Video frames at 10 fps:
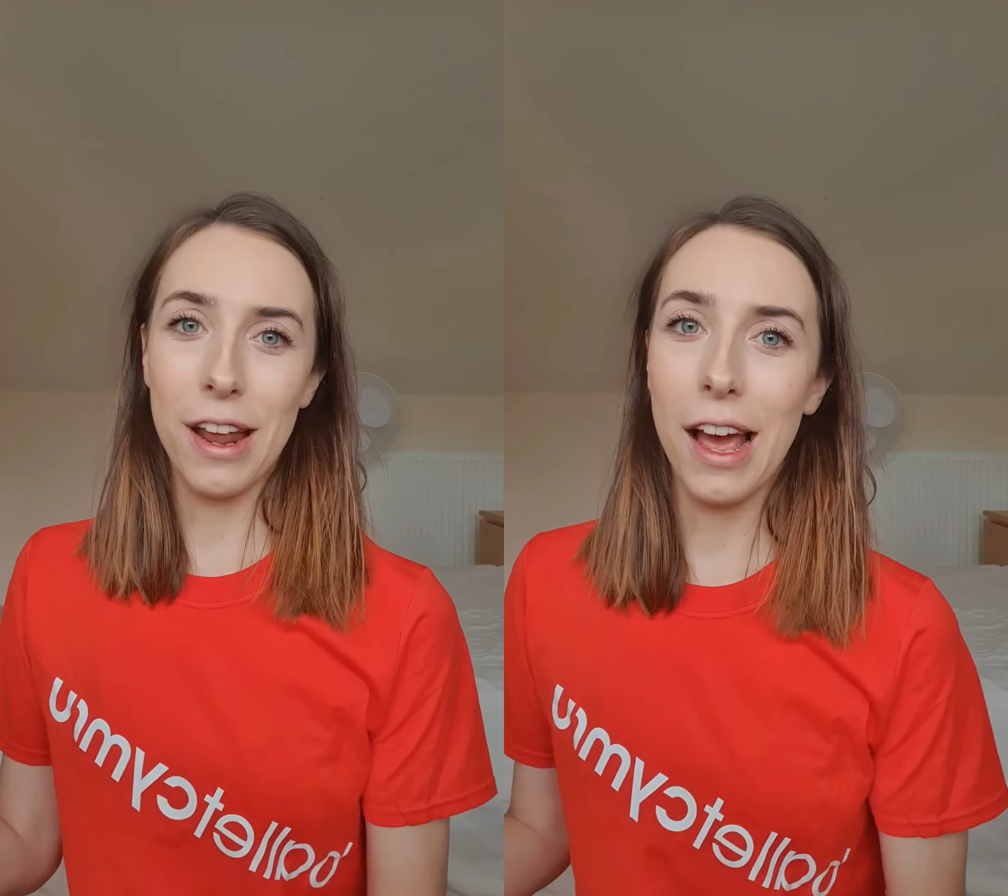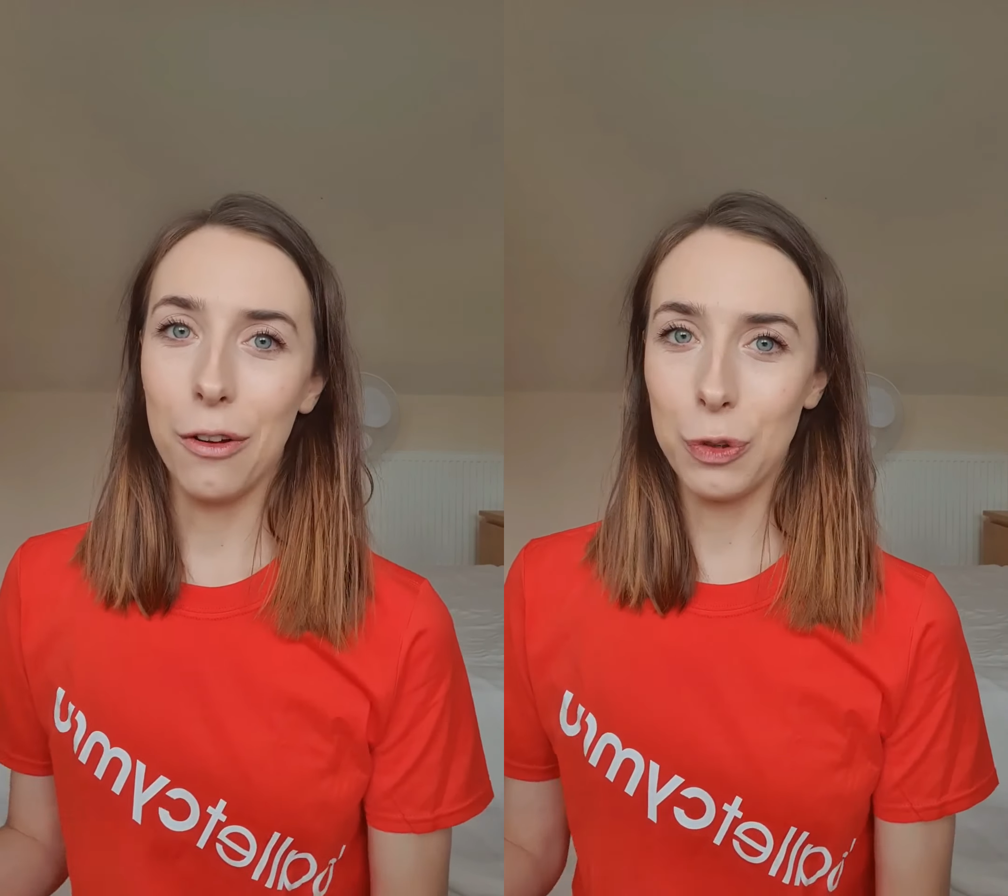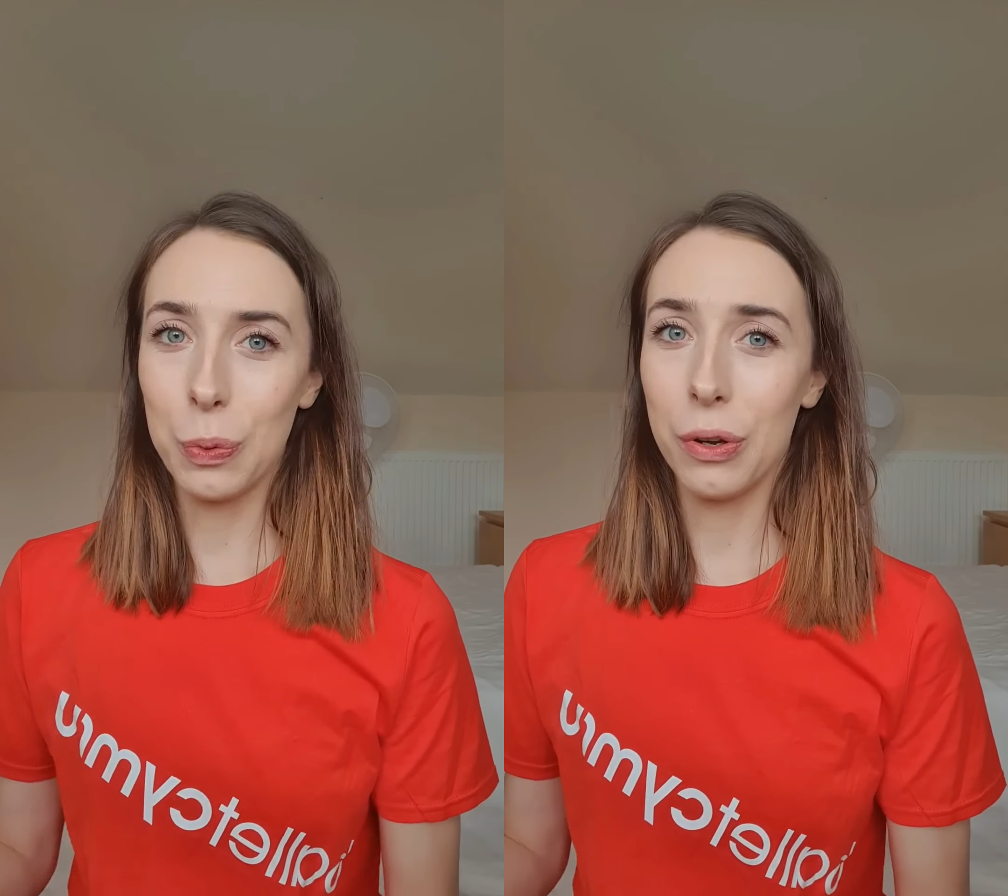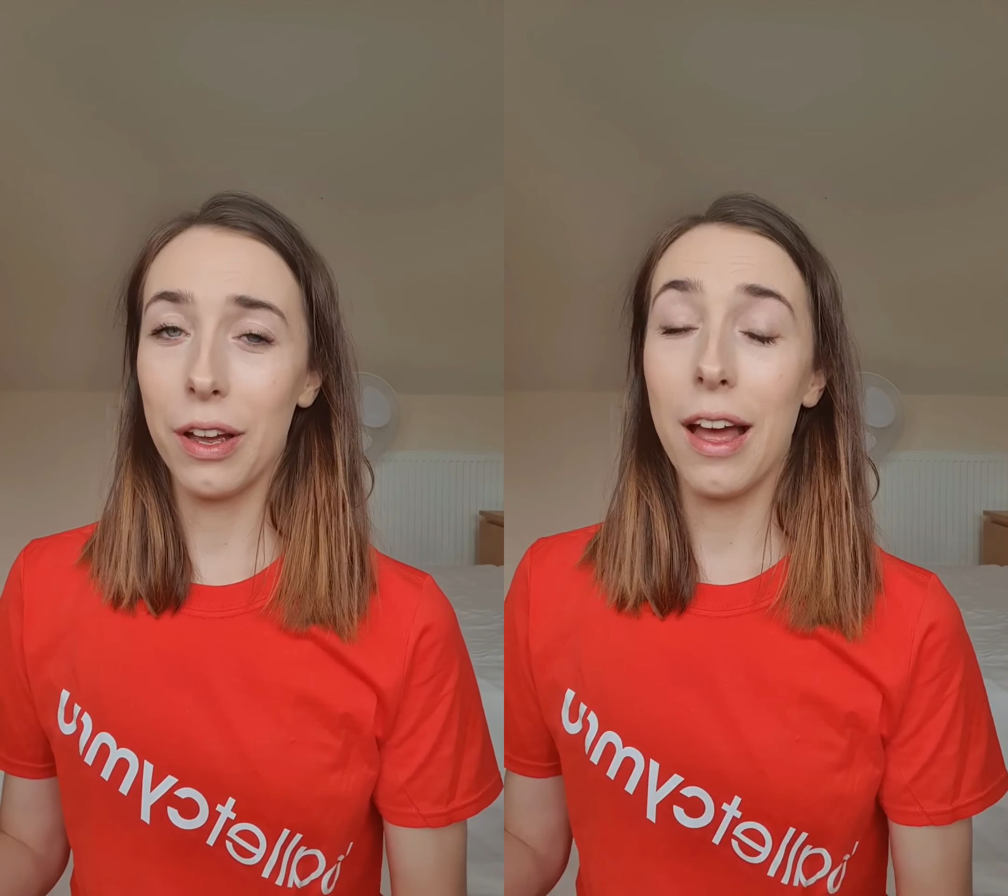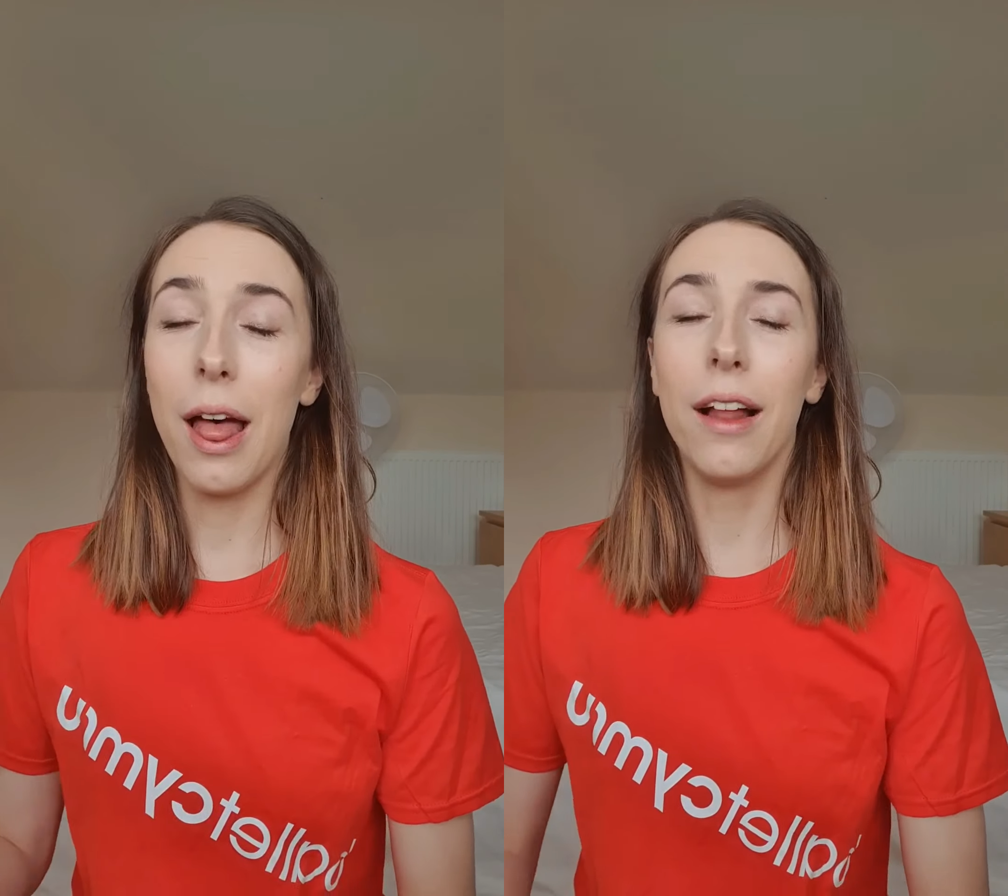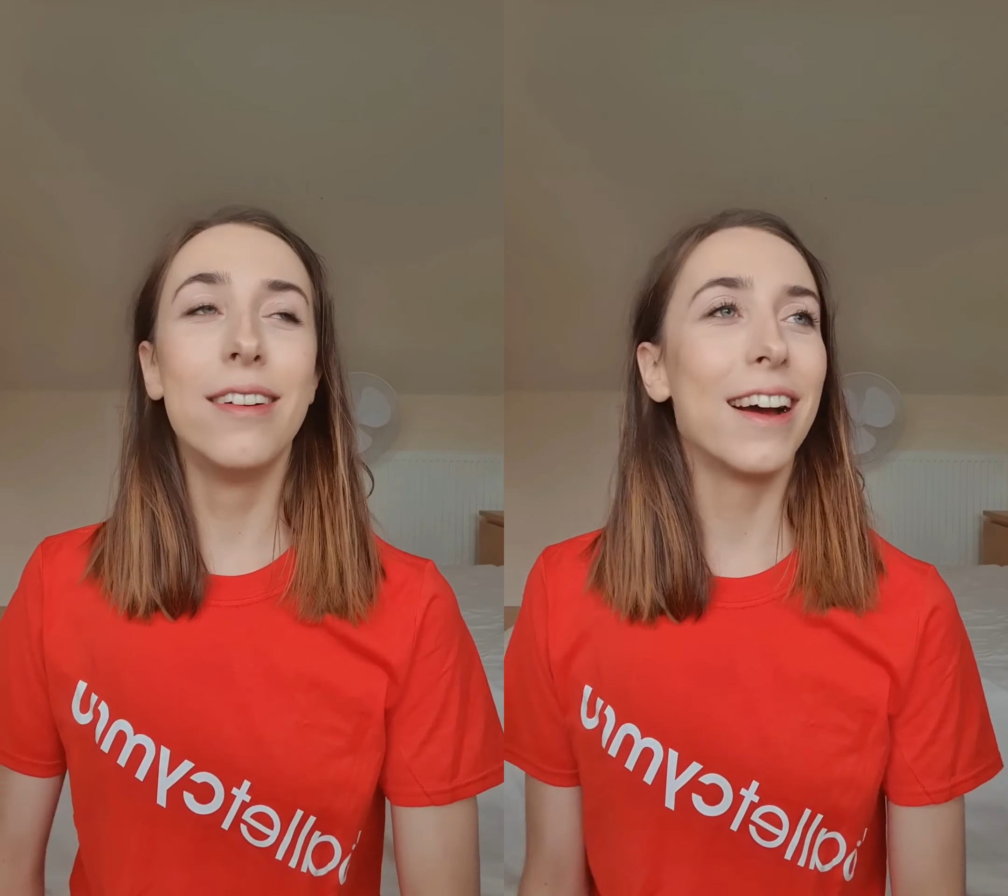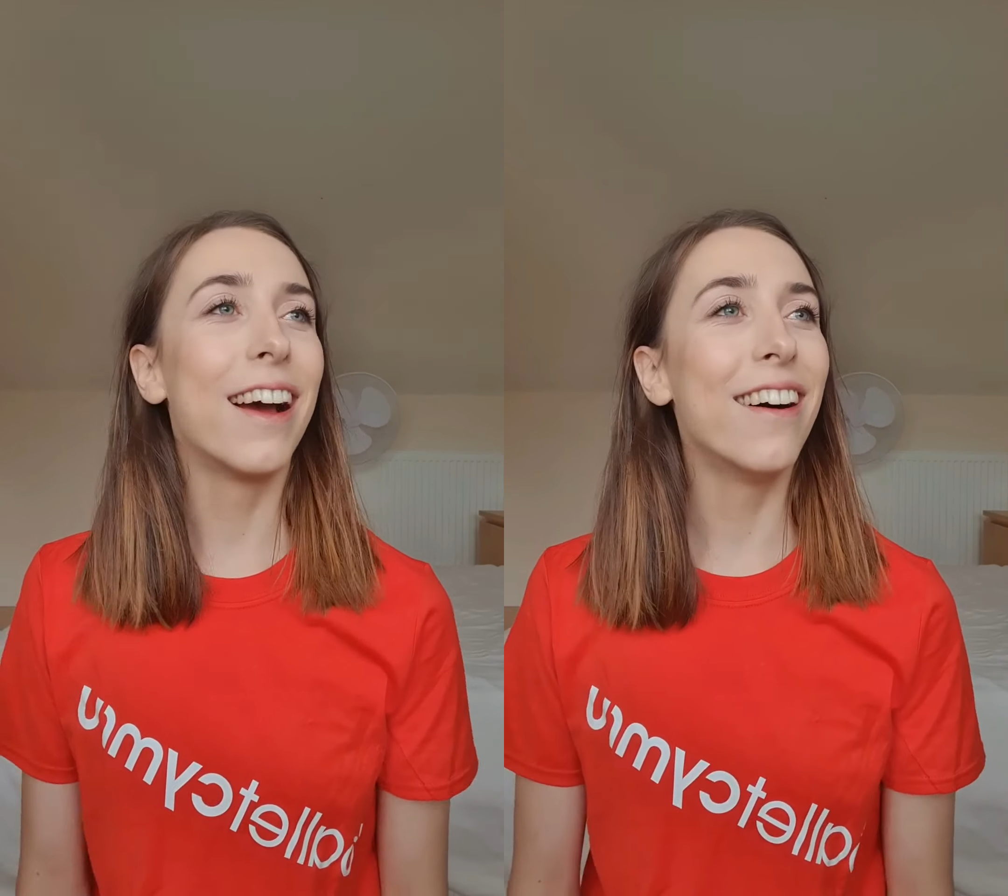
at I